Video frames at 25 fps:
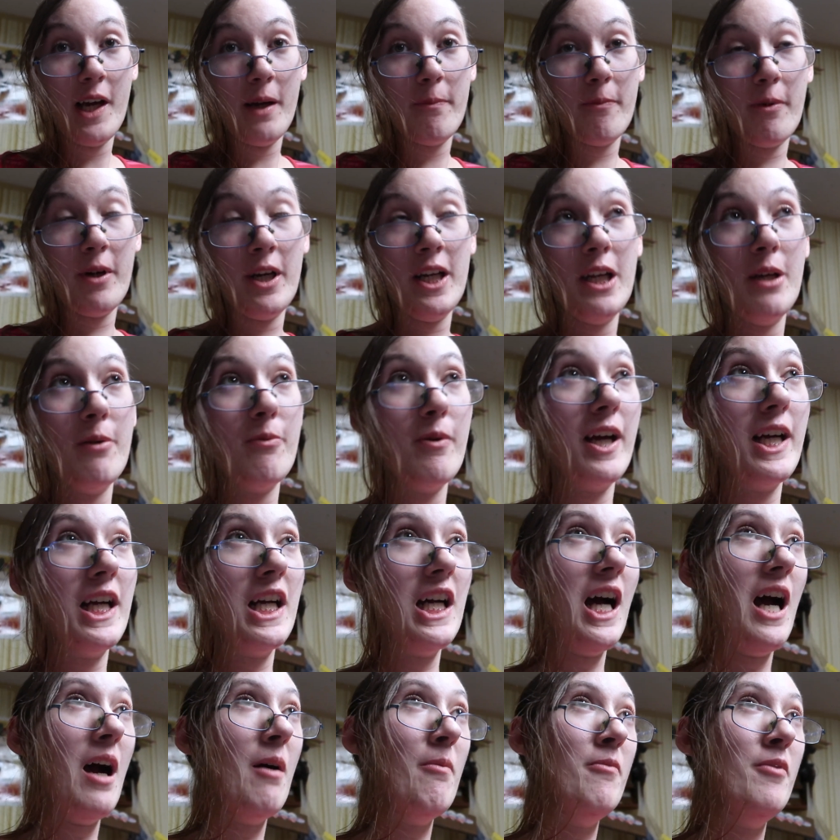But anyway,
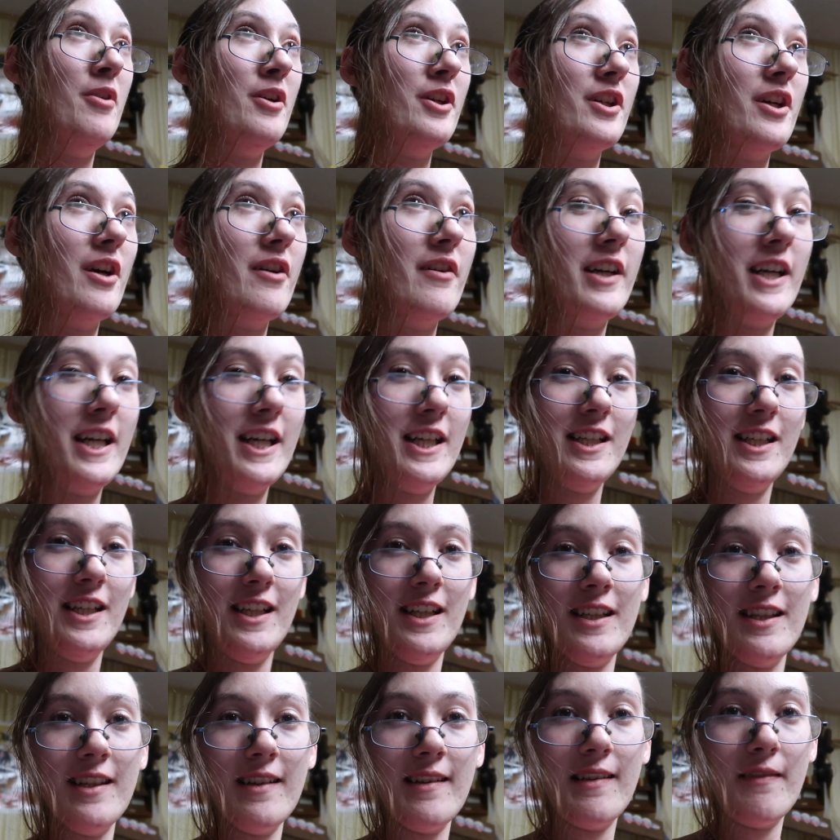I'm going to go ahead and
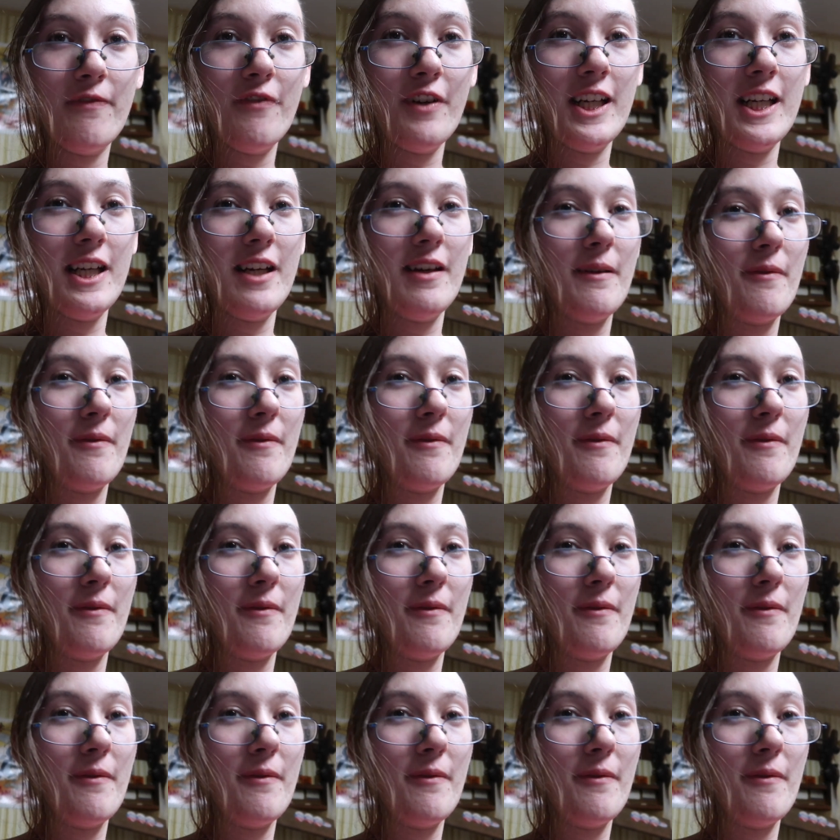end this video.